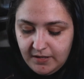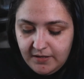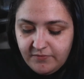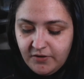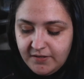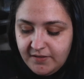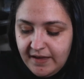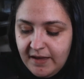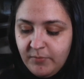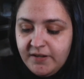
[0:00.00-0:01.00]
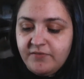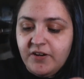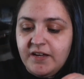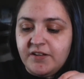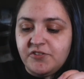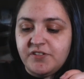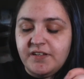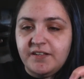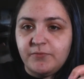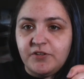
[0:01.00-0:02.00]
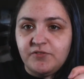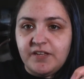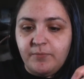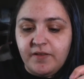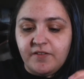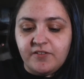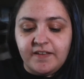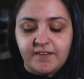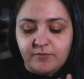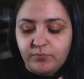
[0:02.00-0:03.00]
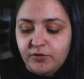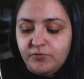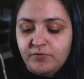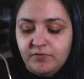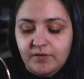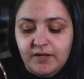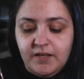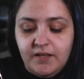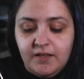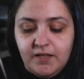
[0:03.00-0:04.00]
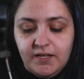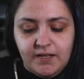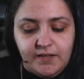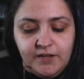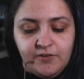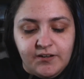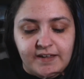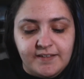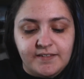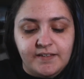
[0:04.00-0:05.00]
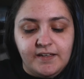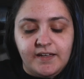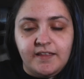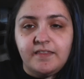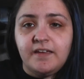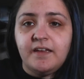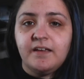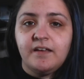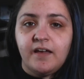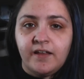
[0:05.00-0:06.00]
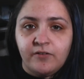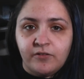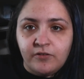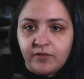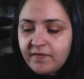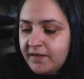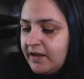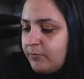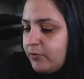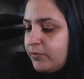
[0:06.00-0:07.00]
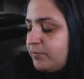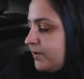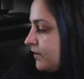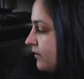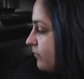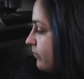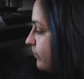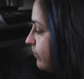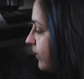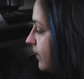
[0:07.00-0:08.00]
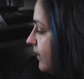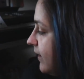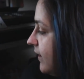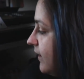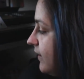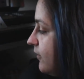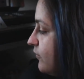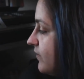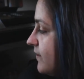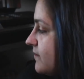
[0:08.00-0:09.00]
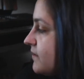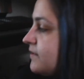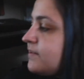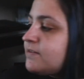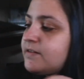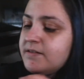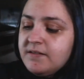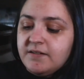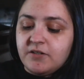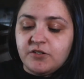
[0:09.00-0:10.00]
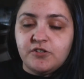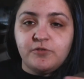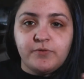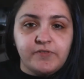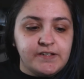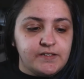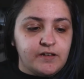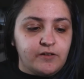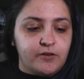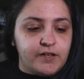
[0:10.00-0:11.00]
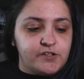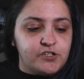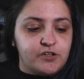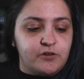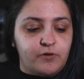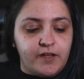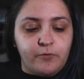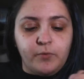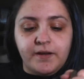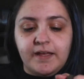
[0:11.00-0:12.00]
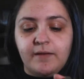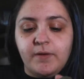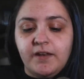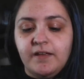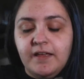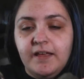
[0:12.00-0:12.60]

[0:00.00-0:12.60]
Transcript: It's very slight, but it's very interesting because when you tip it, there's like this blue iridescent kind of thing. I don't know that the camera would pick it up, but anywhoosies, since these are super recent, I'll go ahead and show you kind of what it came in.